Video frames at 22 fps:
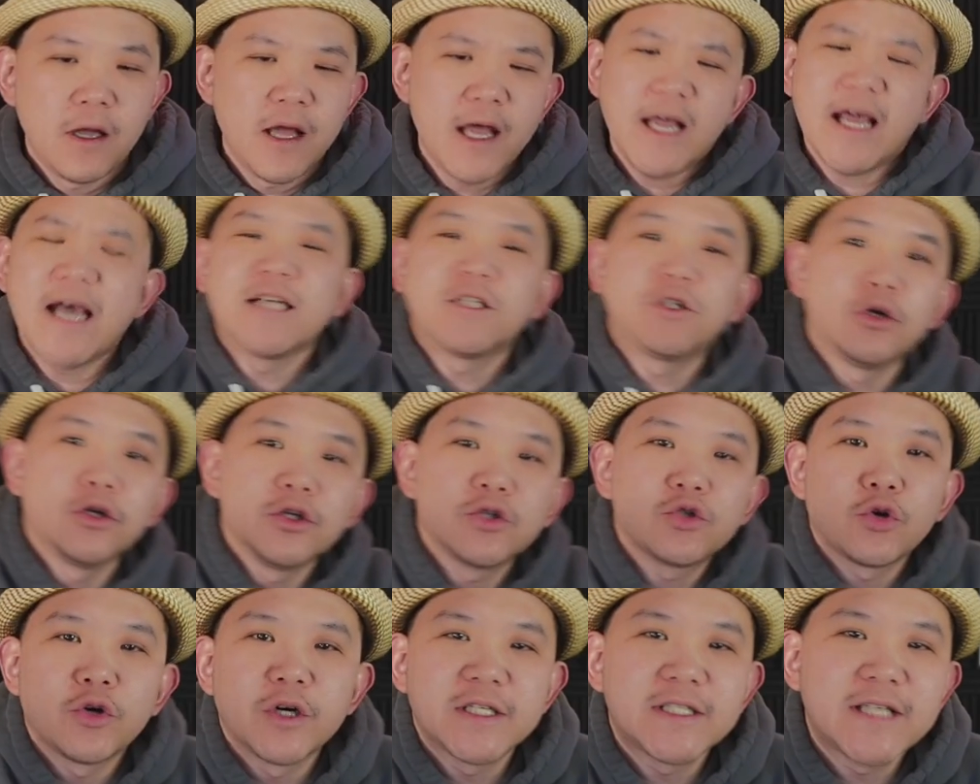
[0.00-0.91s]
Hey guys, Tony
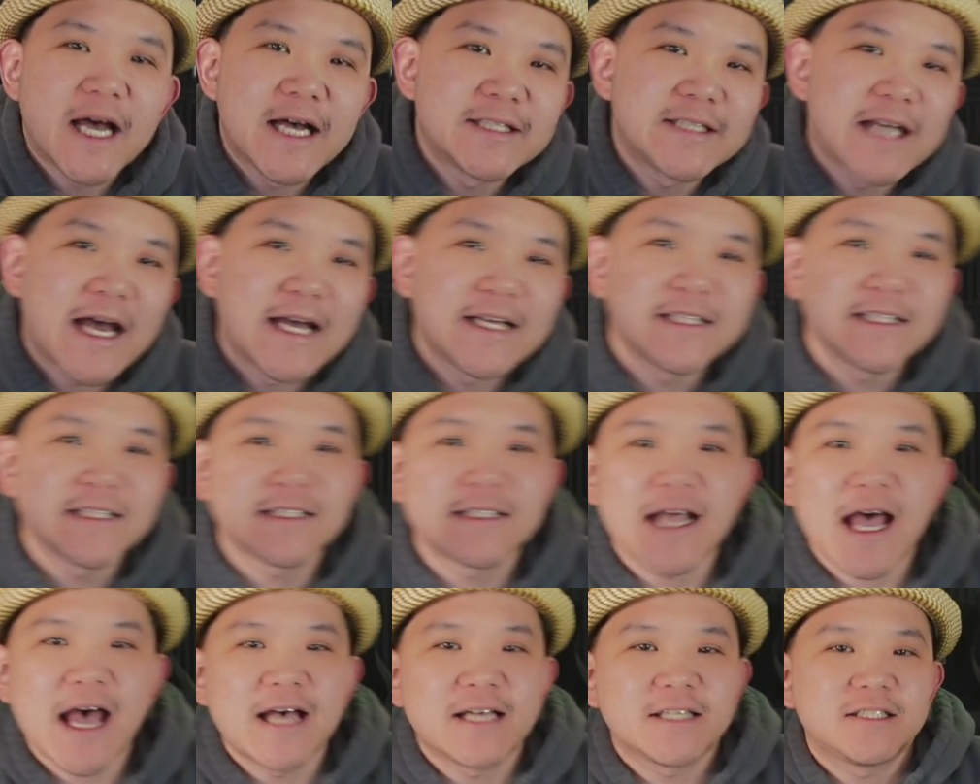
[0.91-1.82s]
Soy Sauce
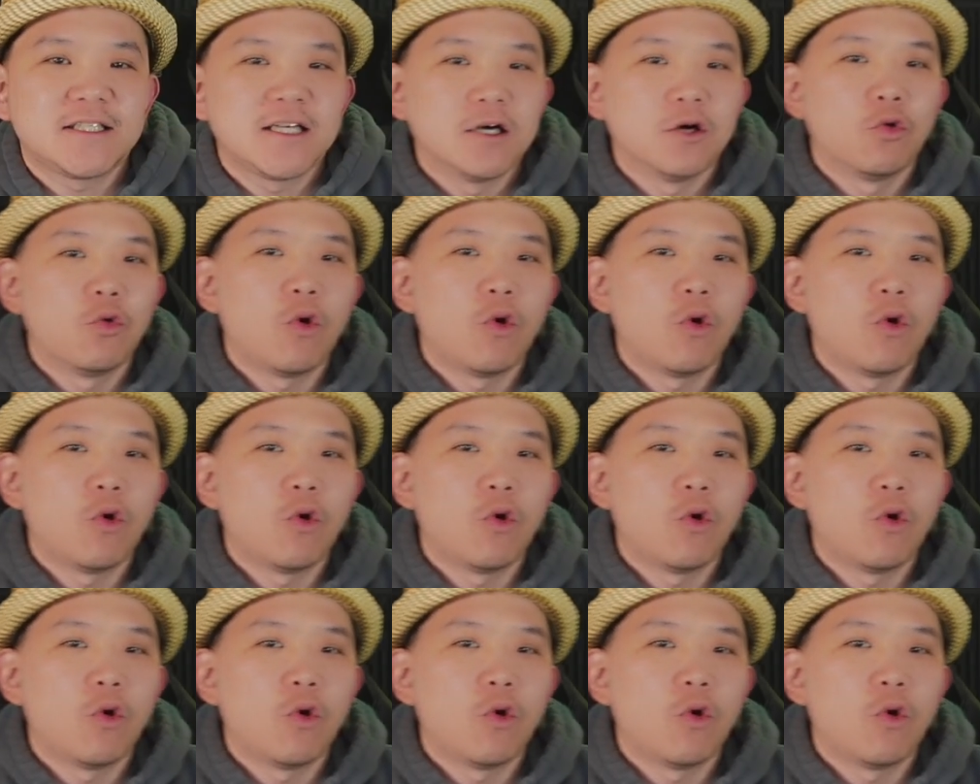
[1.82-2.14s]
Assassin.